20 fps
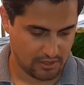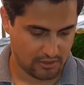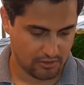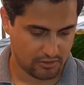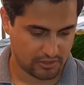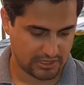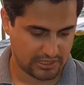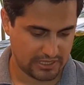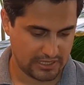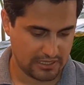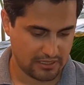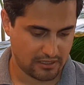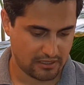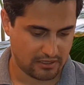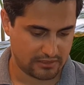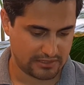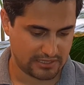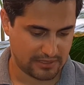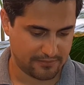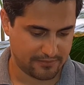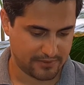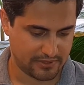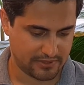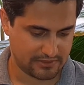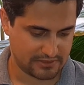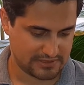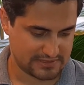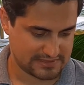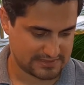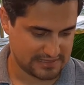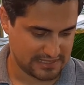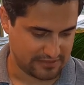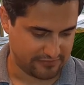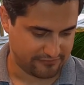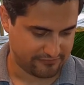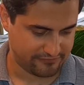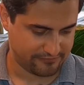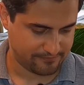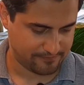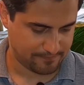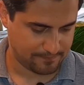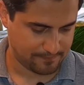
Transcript: Okay, I tap on save.